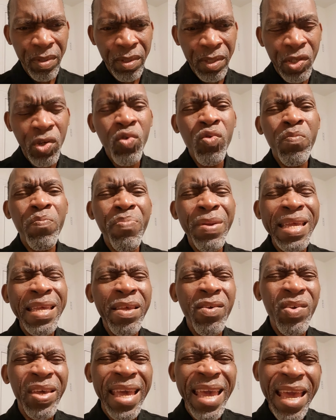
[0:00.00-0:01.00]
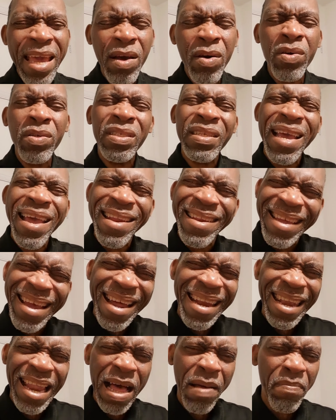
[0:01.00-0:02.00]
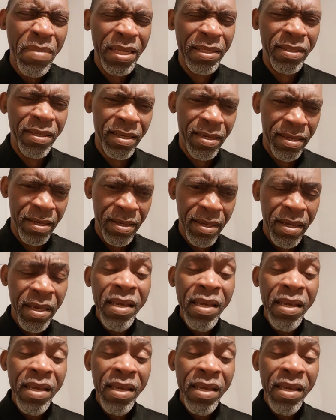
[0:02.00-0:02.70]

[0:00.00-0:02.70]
She will bring you chaos and calamity.